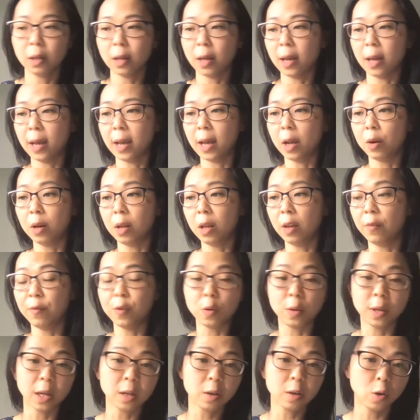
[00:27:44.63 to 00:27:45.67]
And if
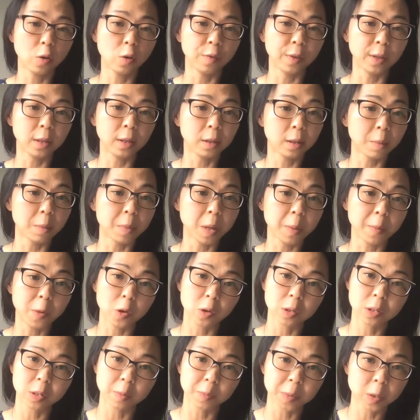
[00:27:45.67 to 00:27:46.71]
you get COVID, then maybe
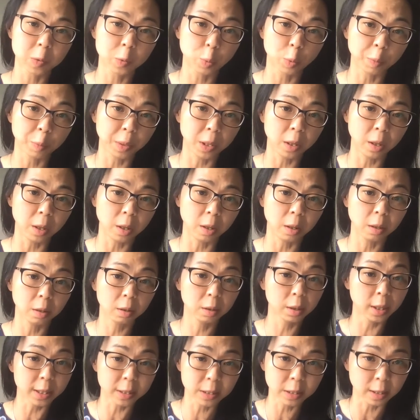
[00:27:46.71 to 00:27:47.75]
your symptoms will be
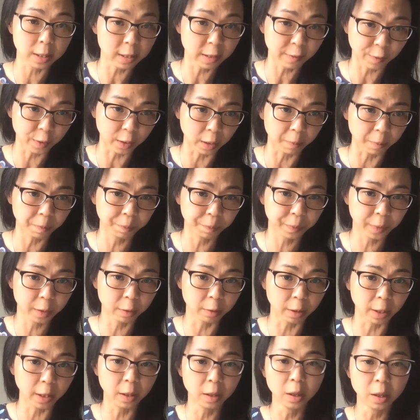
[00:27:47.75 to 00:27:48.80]
less significant,
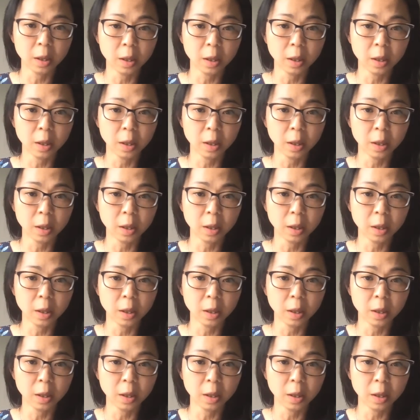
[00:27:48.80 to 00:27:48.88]
right?